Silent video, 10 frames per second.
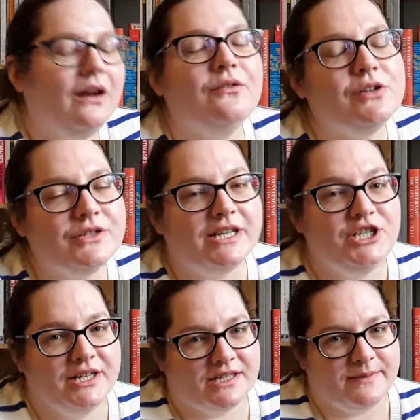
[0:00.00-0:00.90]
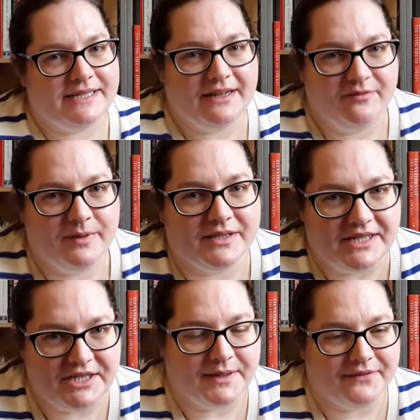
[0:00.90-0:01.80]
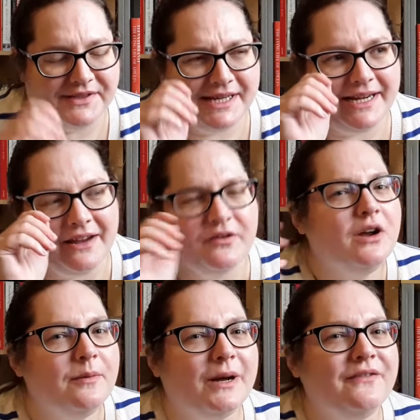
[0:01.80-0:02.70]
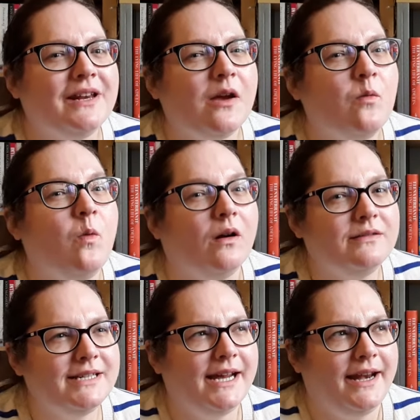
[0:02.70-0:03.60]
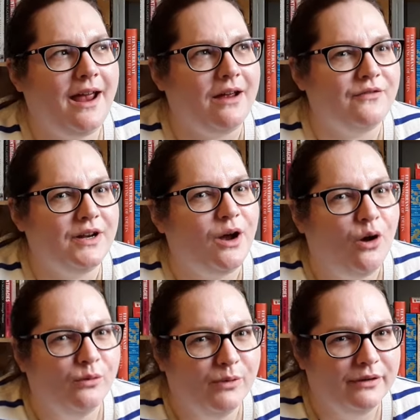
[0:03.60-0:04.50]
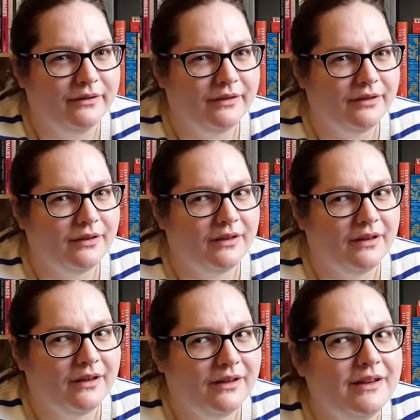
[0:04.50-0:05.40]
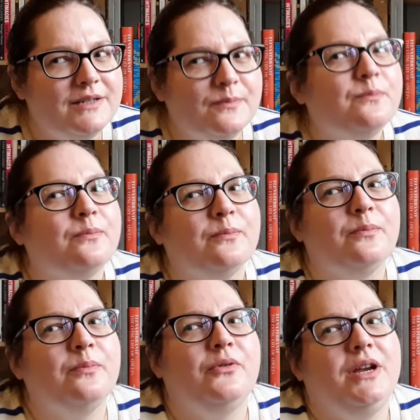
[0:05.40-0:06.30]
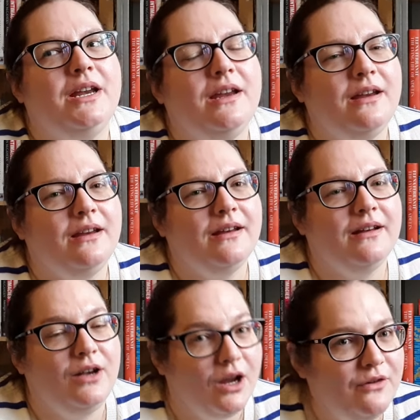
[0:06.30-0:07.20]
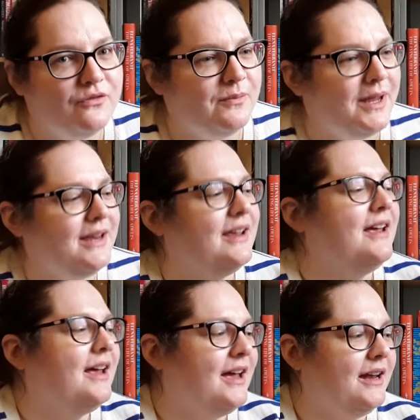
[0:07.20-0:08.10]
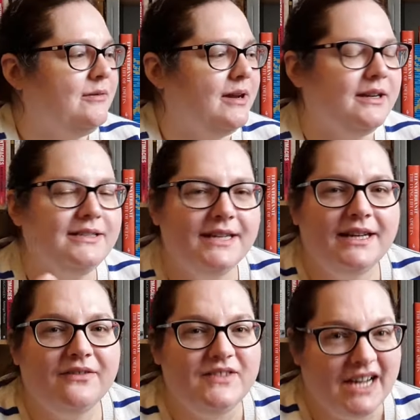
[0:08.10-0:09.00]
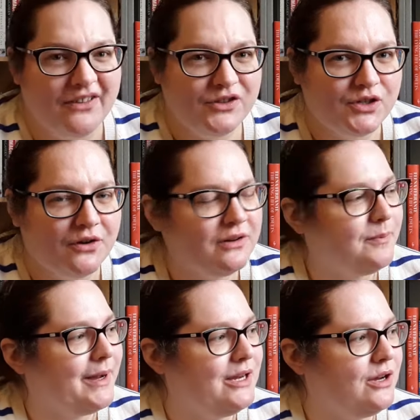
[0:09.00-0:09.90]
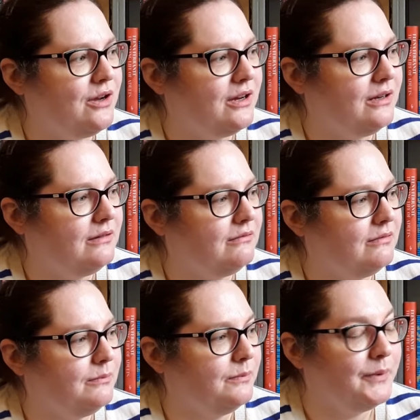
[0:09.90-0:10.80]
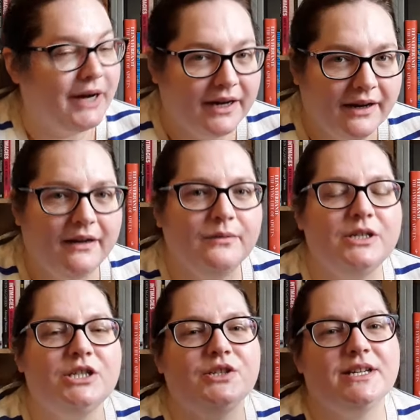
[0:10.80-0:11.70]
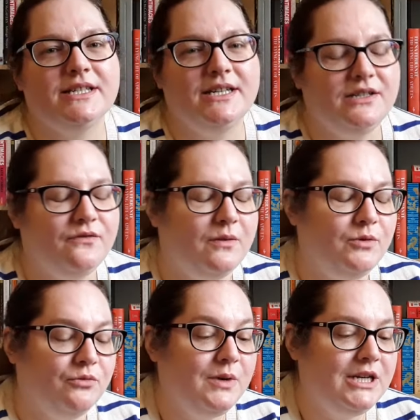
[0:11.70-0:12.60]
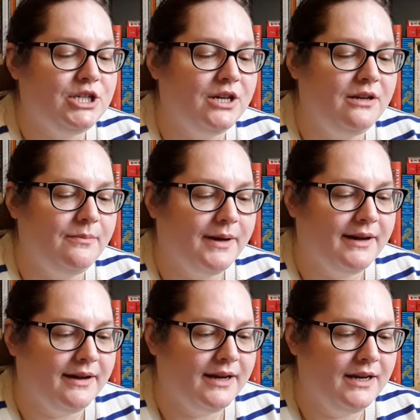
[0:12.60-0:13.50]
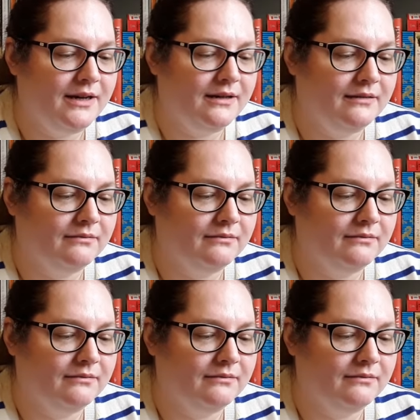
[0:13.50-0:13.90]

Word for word: And of course I jinxed myself because I do have a DNF. But I feel like one DNF in a whole month is pretty low for me. Anyway, a DNF death song by Jürgen Brekke, which is translated from Norwegian by